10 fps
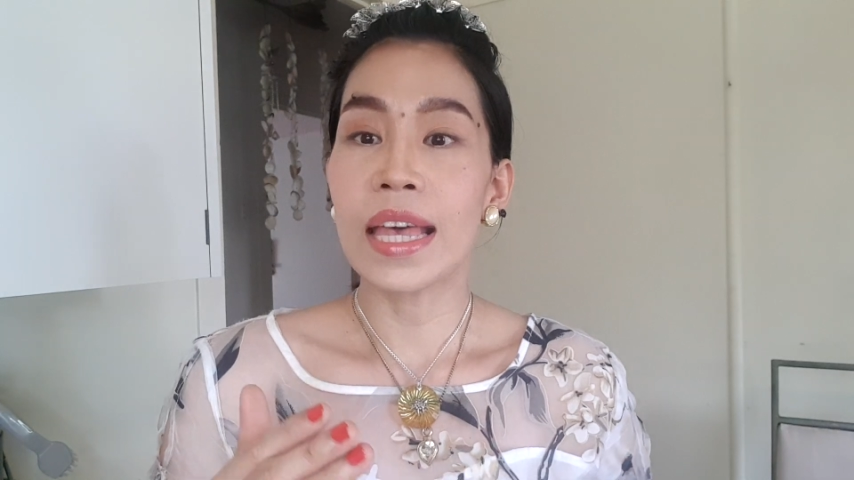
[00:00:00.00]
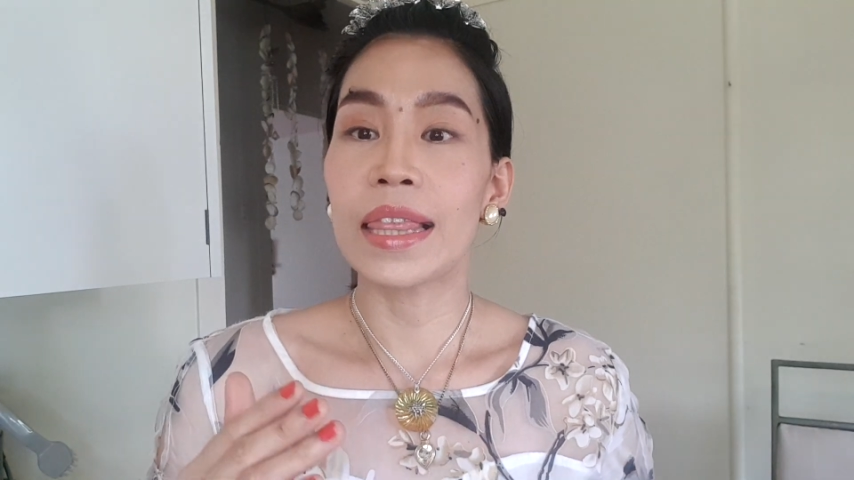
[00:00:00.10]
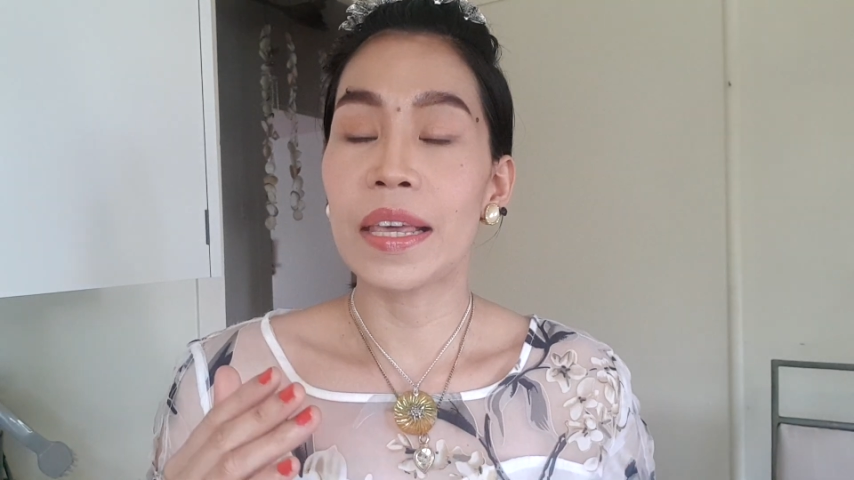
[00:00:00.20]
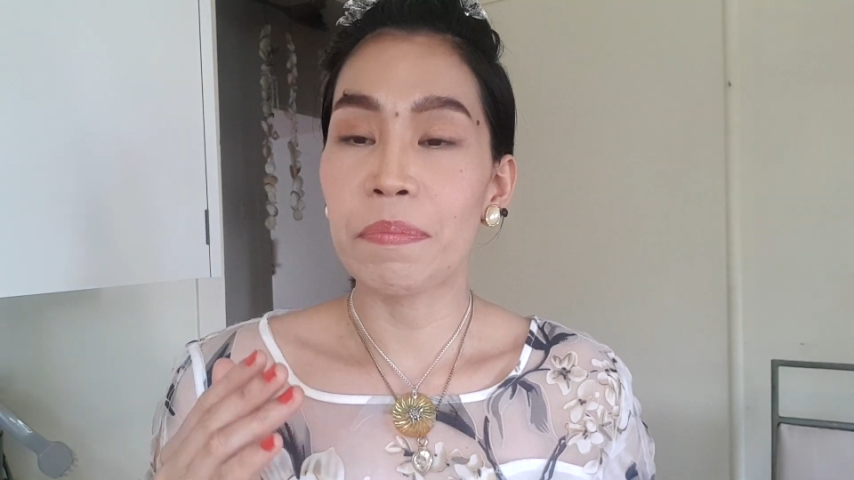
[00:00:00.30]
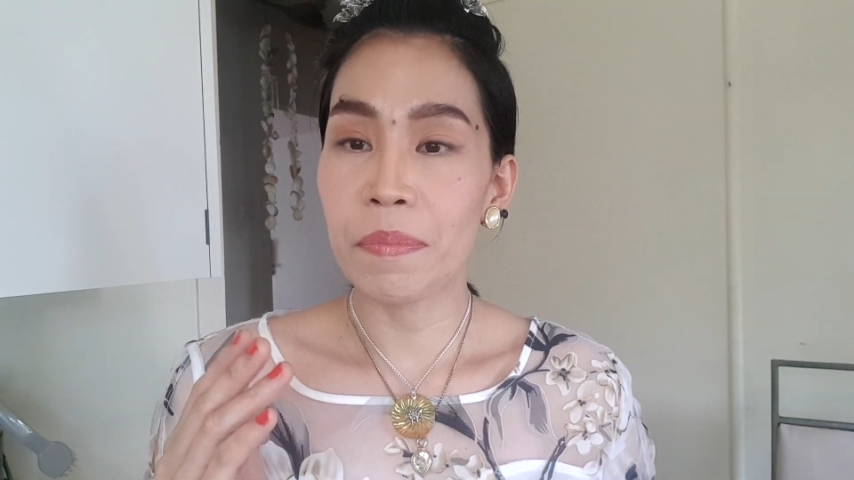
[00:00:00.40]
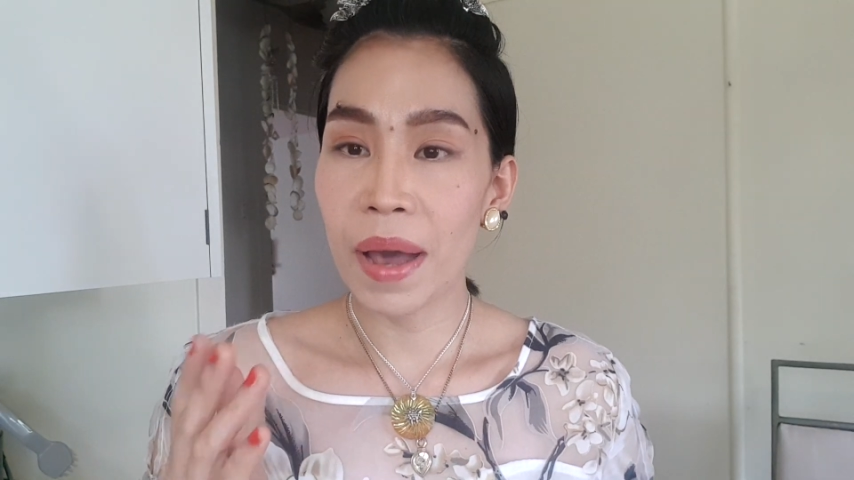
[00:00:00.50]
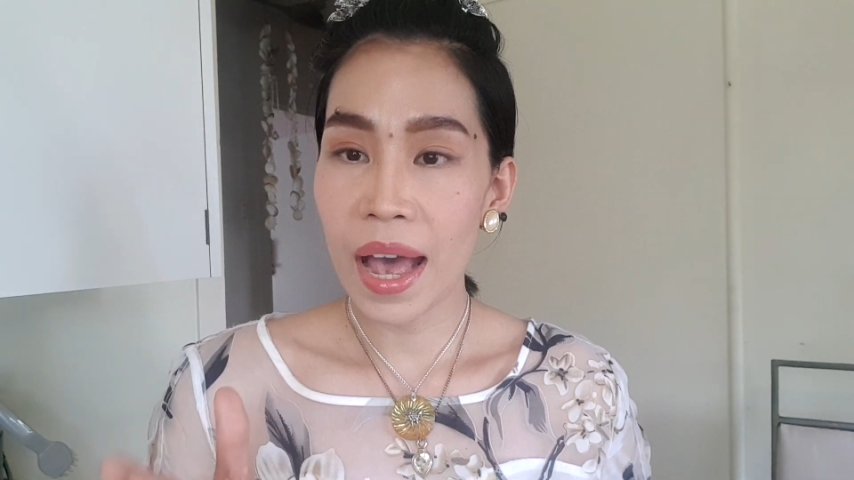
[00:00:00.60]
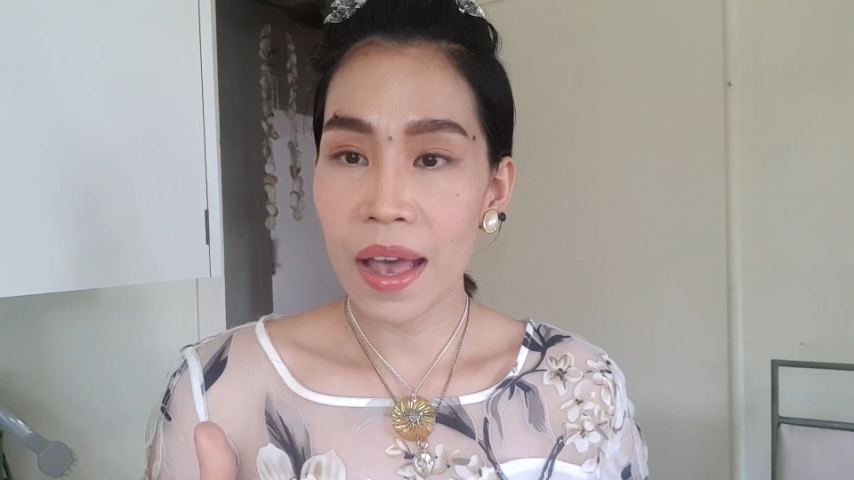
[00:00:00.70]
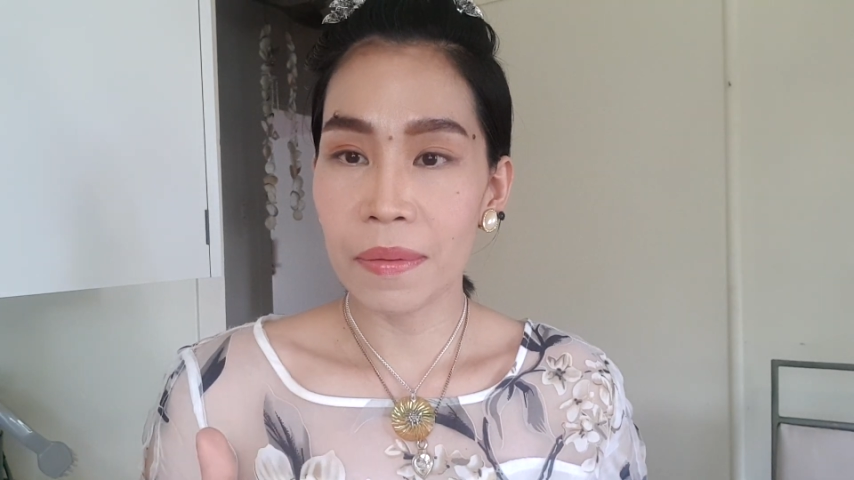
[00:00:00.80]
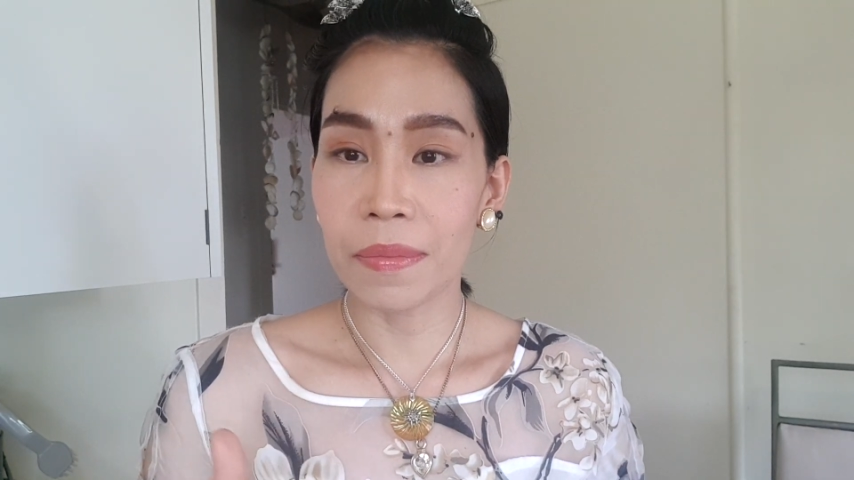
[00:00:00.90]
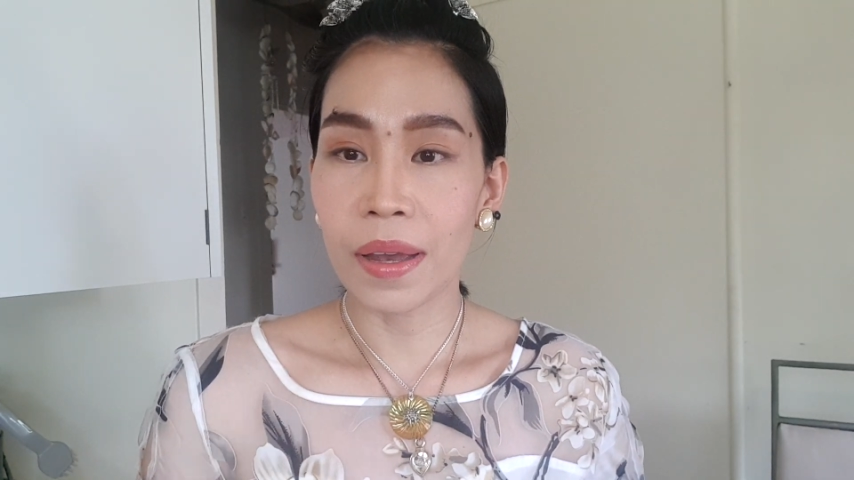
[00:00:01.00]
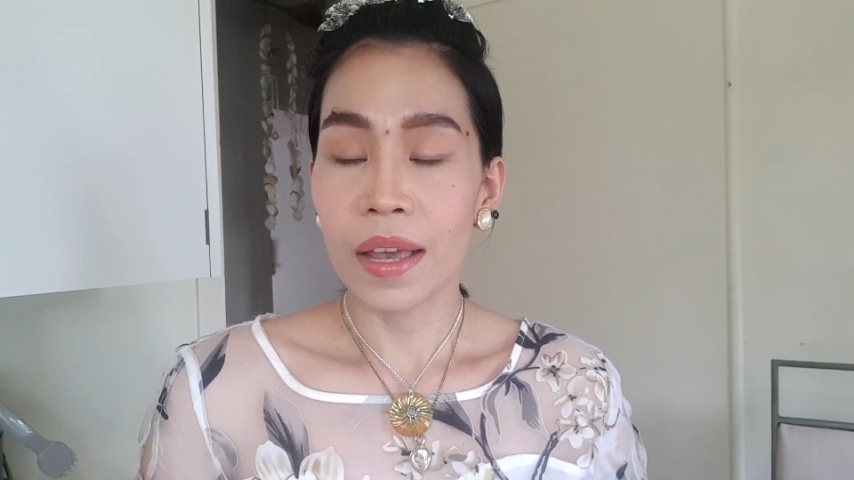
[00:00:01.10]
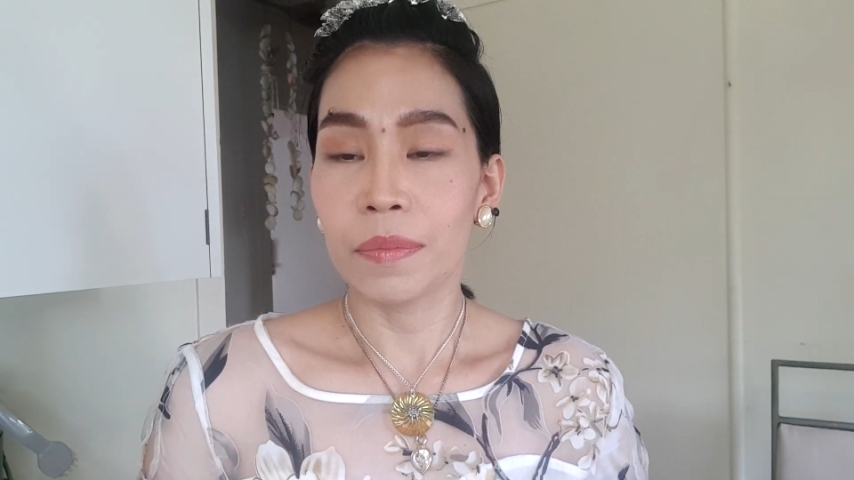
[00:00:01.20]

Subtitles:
lip balm.